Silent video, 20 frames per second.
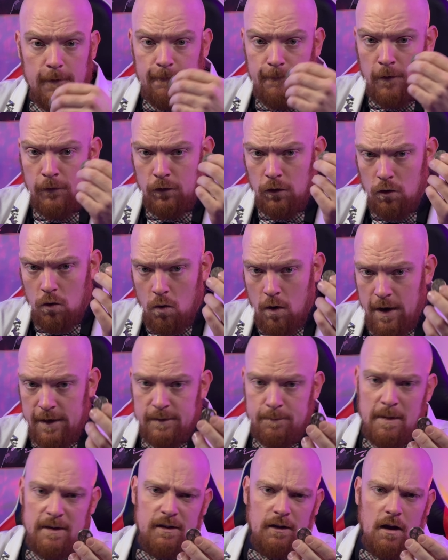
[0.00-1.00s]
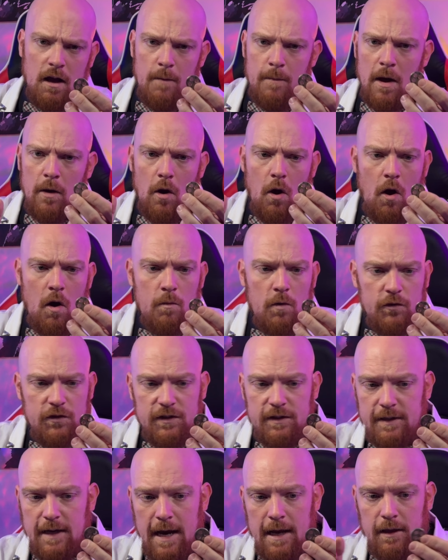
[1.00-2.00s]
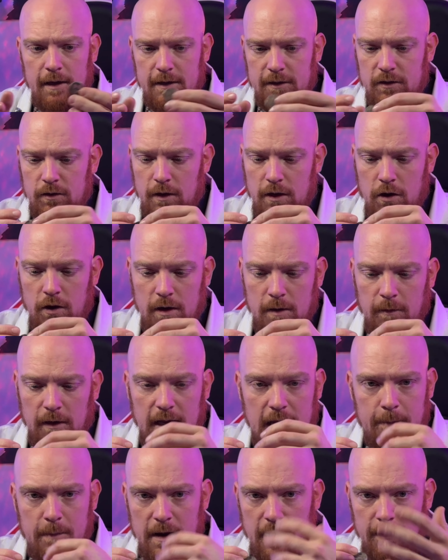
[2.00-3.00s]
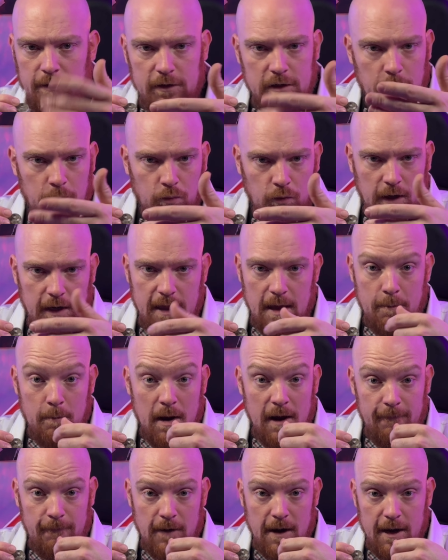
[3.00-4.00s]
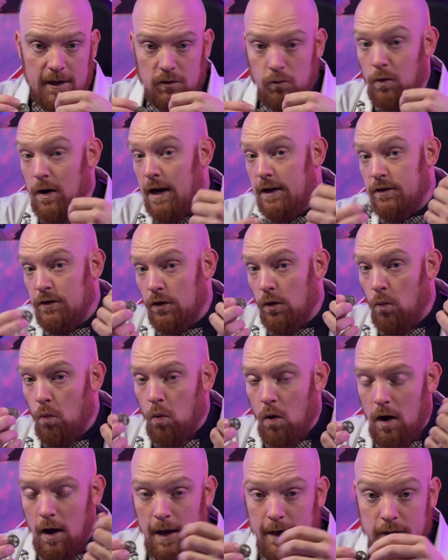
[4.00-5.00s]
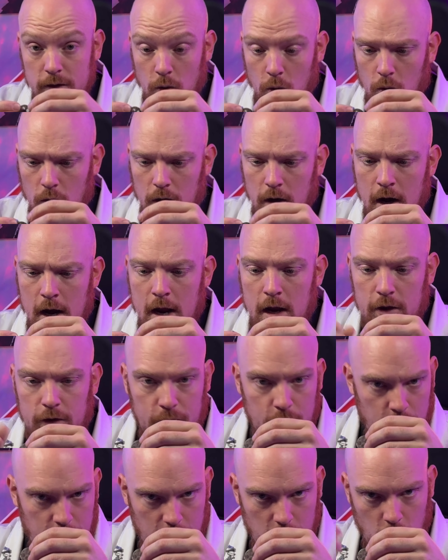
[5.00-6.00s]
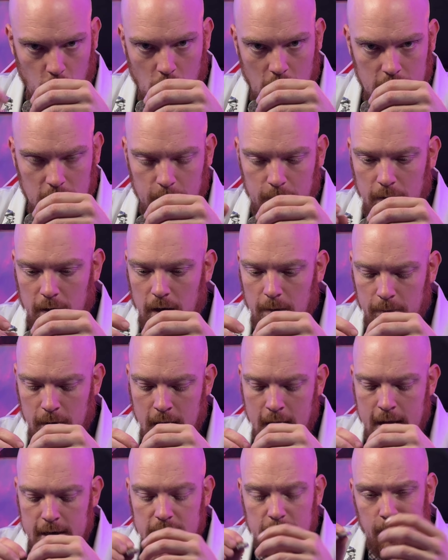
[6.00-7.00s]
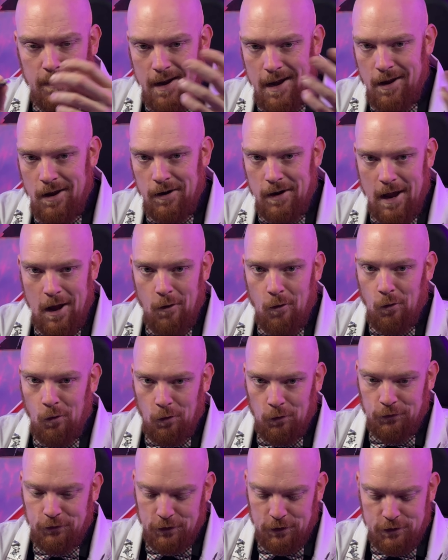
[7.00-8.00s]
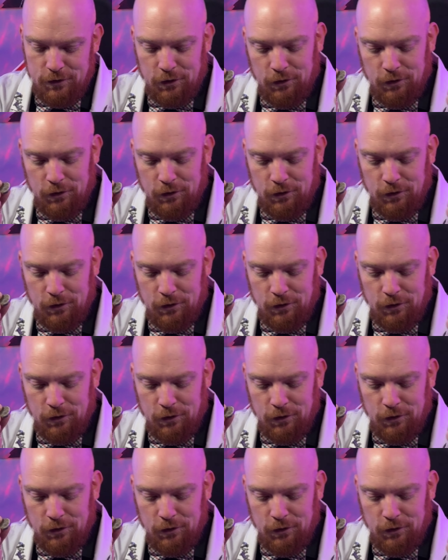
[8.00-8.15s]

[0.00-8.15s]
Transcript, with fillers: The filter coin is meant to come out almost daily so that you can keep any of the debris that might find its way into the wand or through your water pump, depending on how old your